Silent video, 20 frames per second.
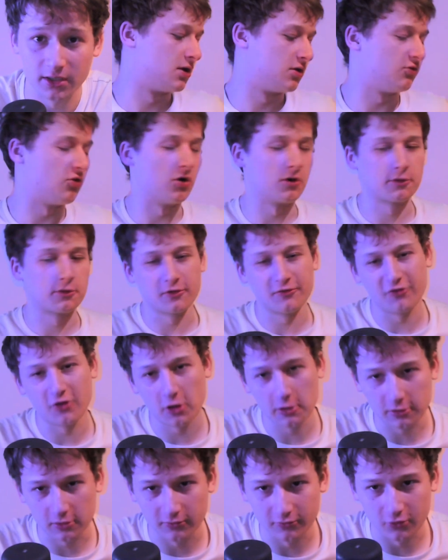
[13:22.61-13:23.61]
Right, so
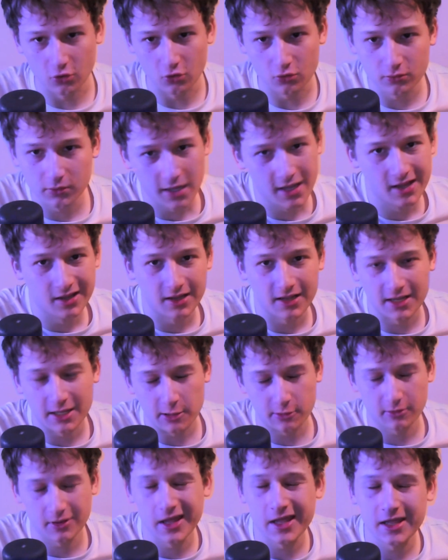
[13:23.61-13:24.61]
first of all,
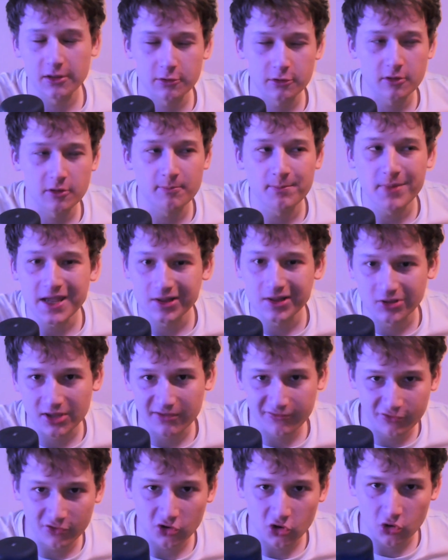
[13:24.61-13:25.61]
it's a bit
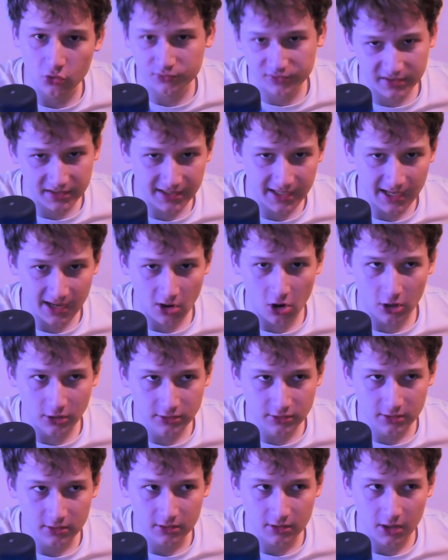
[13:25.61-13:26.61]
difficult to get
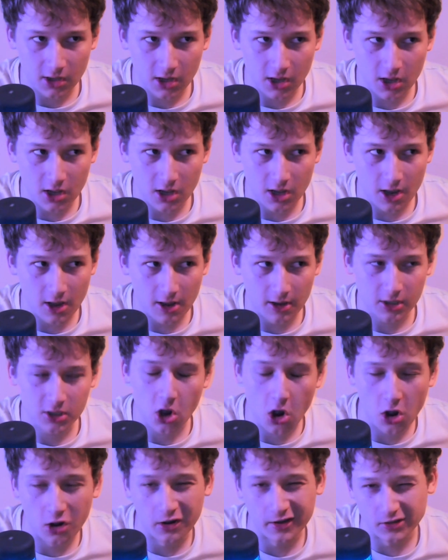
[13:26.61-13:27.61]
on,
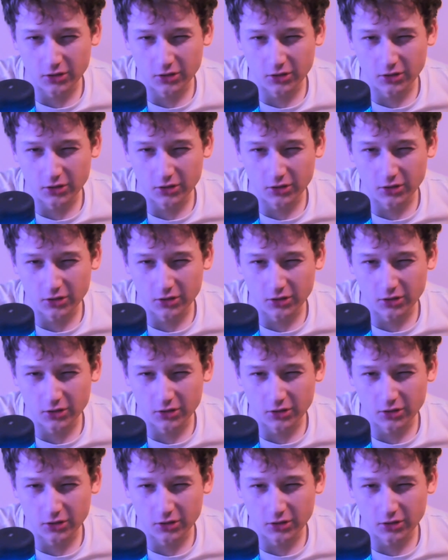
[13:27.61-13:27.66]
kind